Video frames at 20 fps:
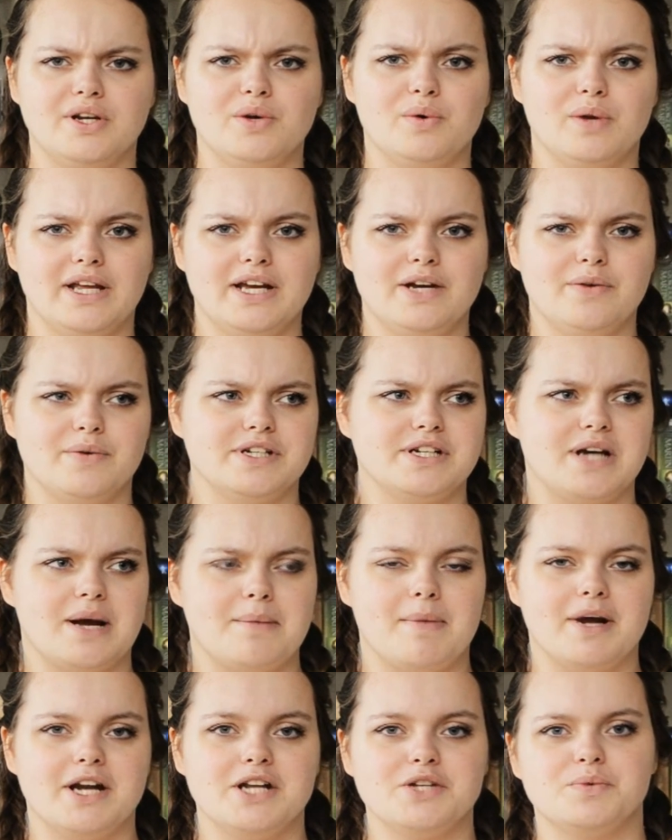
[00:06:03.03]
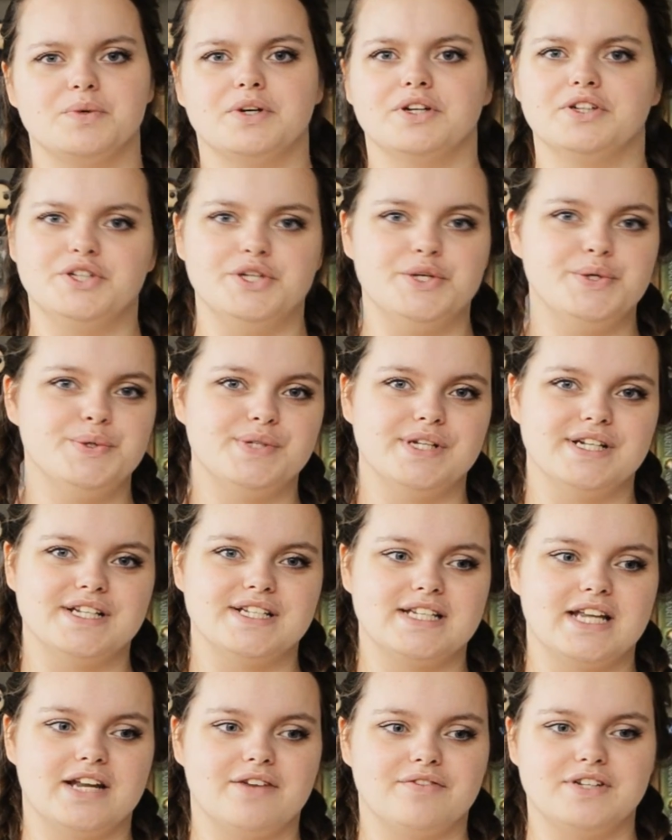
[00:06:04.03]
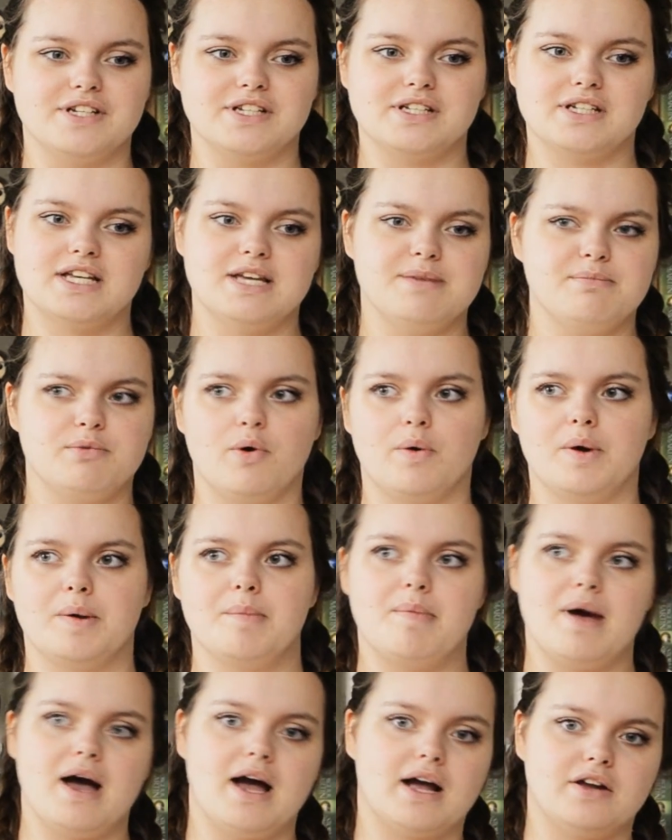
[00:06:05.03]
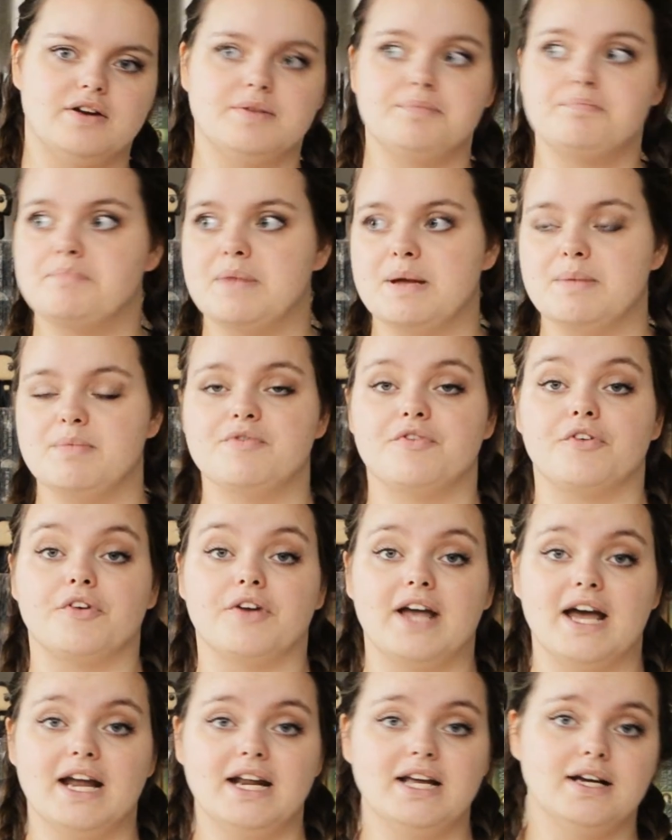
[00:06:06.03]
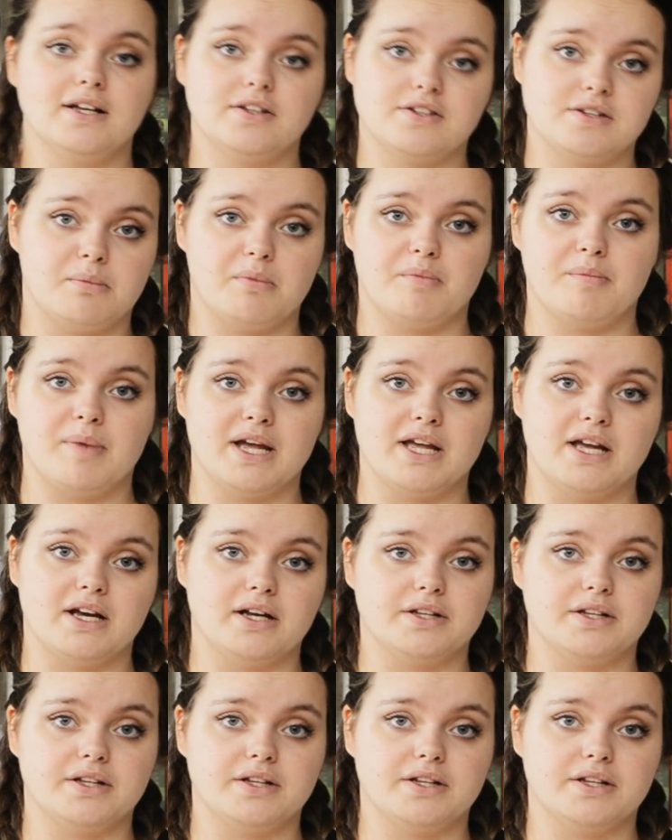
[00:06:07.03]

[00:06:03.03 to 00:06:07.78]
new language. I might as well use it instead of just keep going back and maybe forgetting some of my